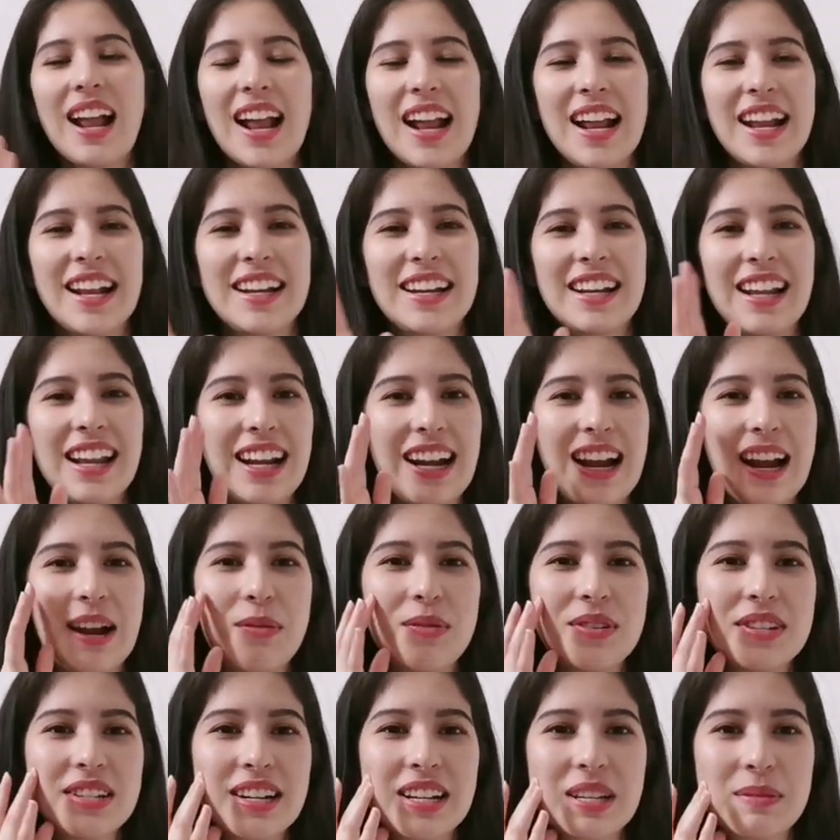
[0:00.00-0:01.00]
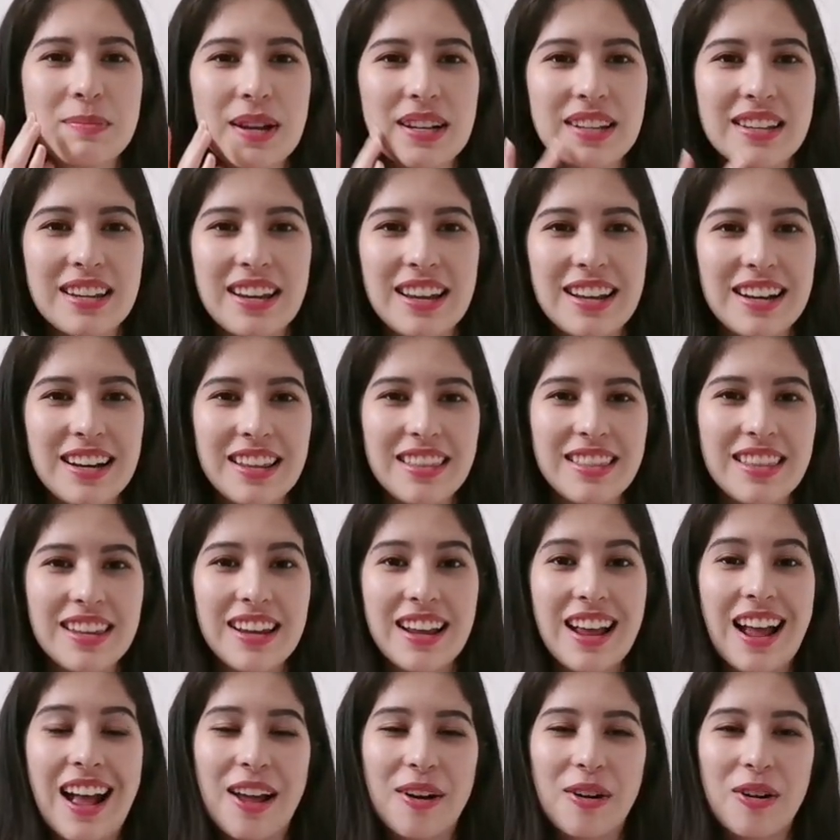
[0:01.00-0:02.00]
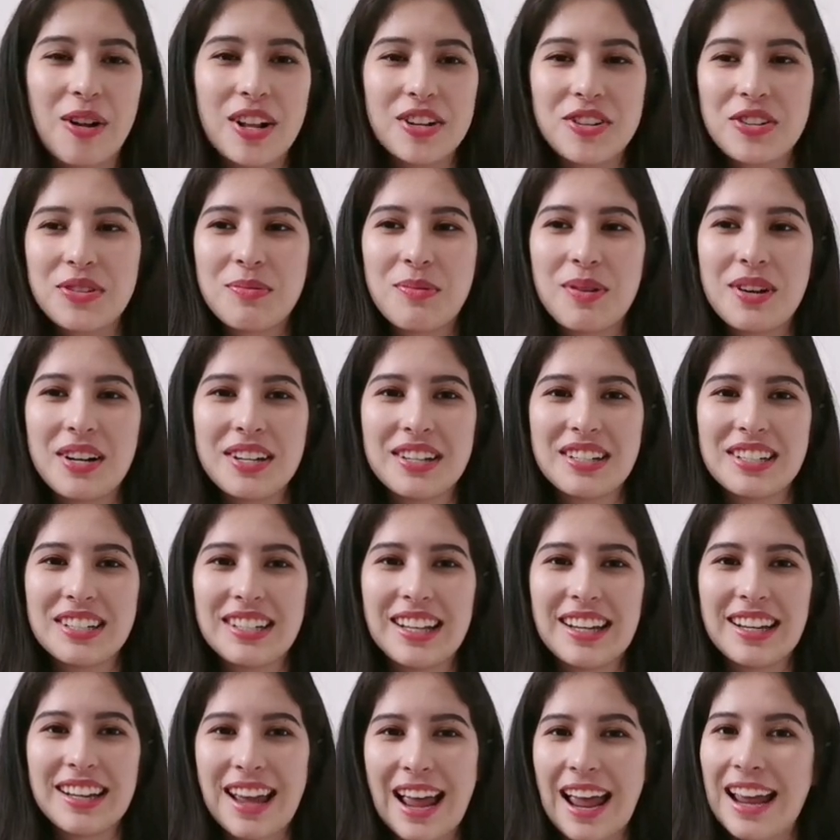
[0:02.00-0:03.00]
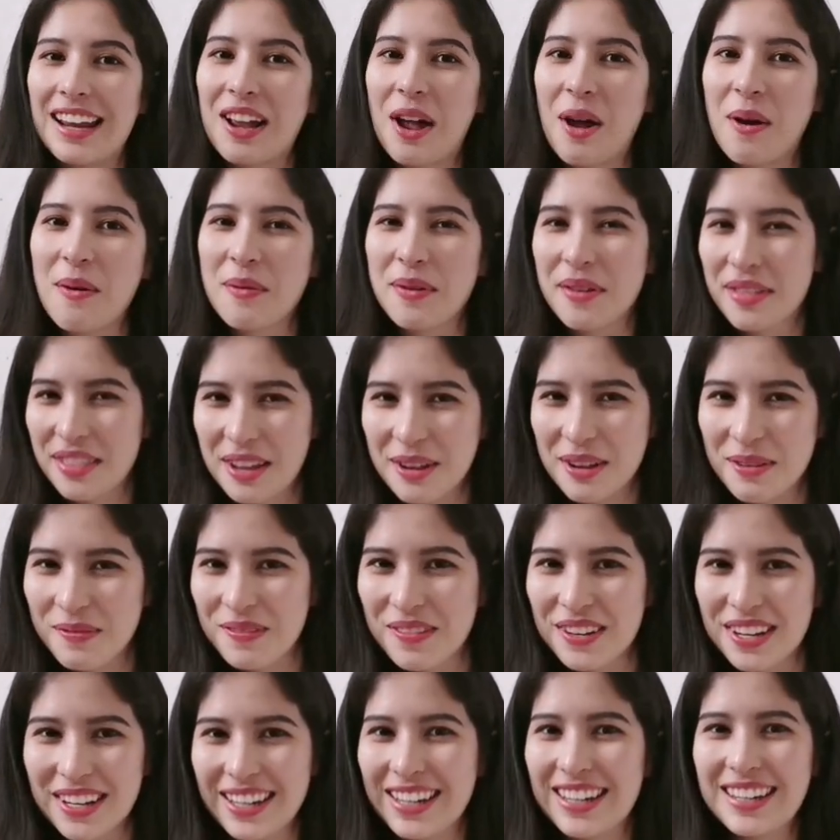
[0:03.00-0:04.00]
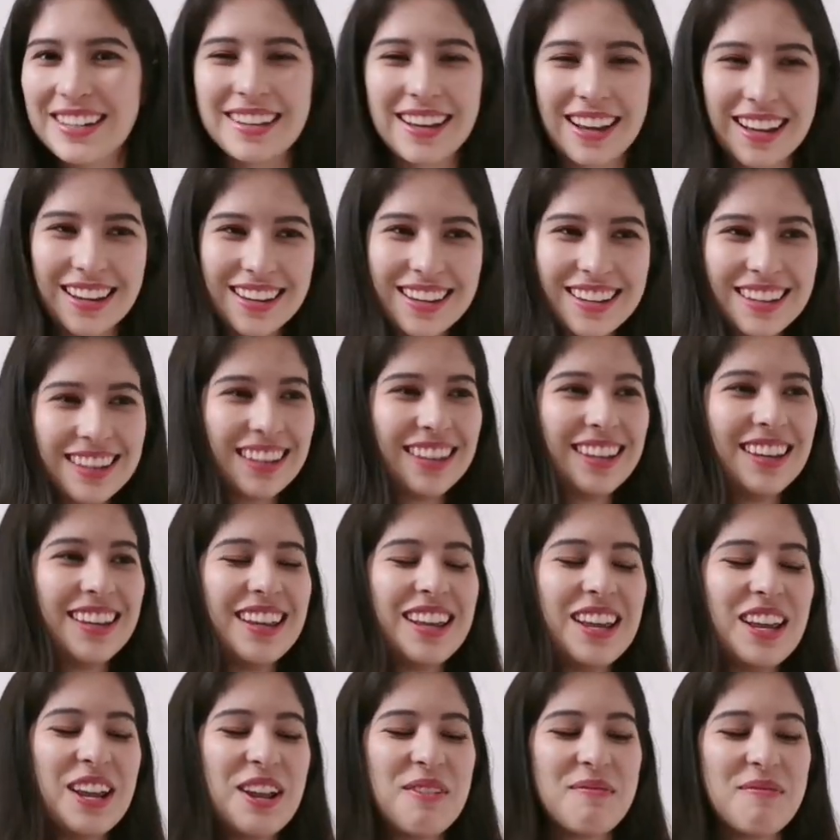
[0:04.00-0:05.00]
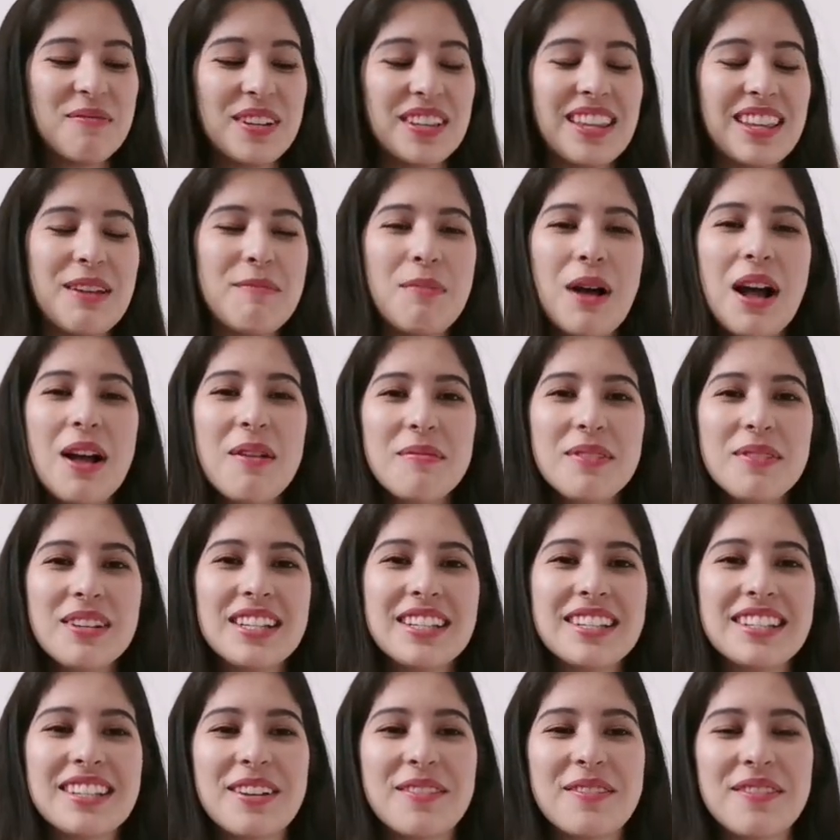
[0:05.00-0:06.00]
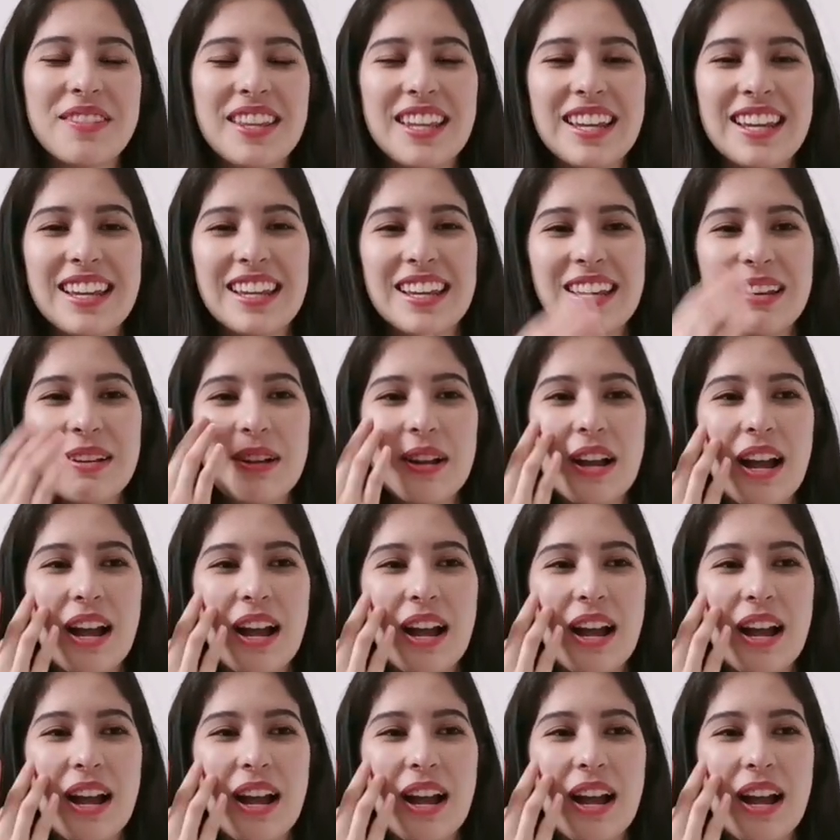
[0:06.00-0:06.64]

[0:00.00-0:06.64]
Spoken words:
and like I wasn't expecting anything at all, I just wanted to like hang out with them and eat cake, but they bought me something